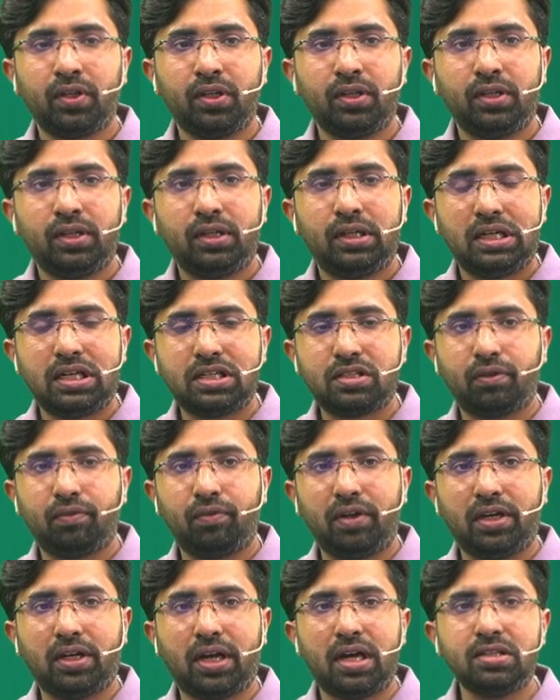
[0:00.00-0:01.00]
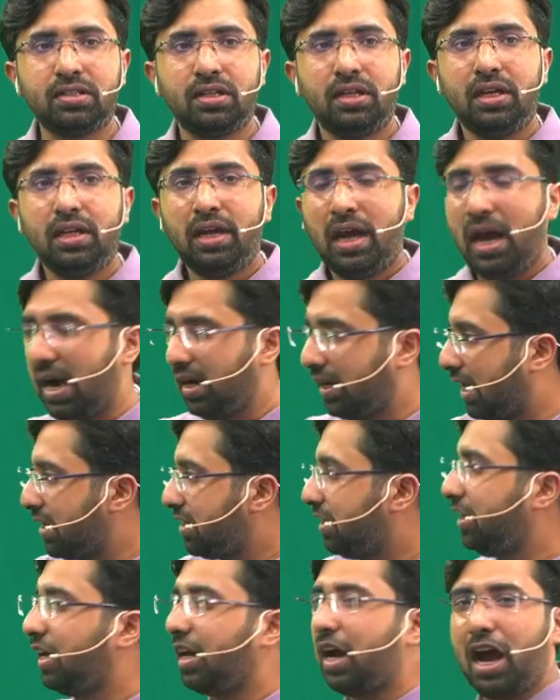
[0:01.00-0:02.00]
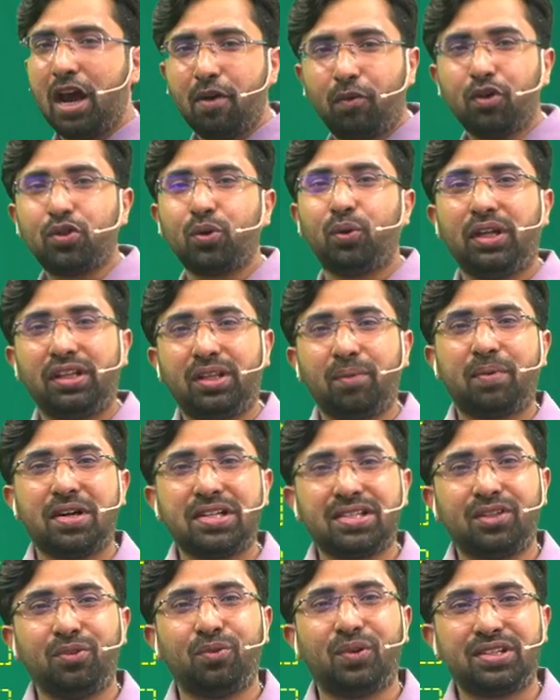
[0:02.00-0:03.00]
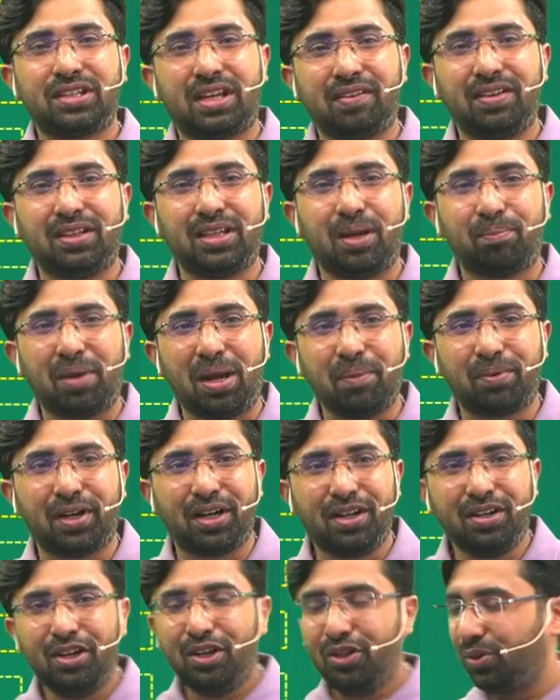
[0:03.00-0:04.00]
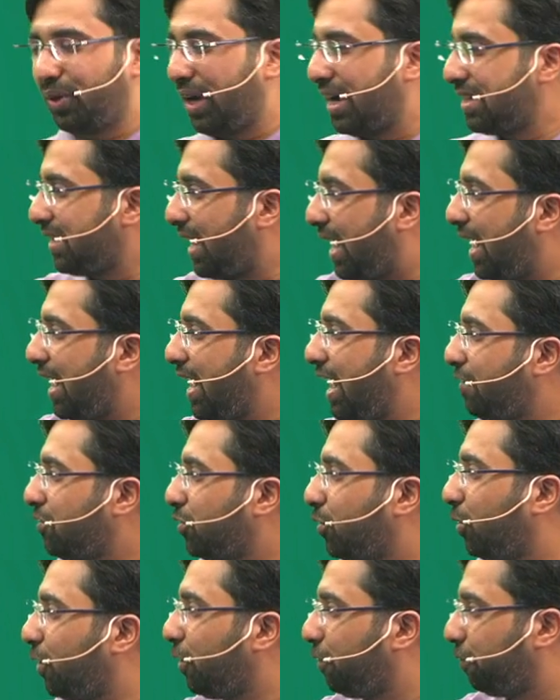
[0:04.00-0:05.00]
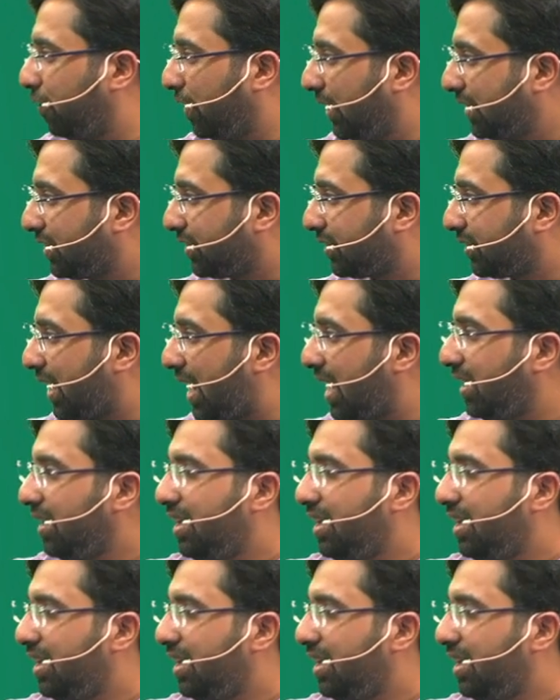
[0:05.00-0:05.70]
Let's wait, guys. And guys, here I was only the person who was giving the paper. So guys, I have scored first rank.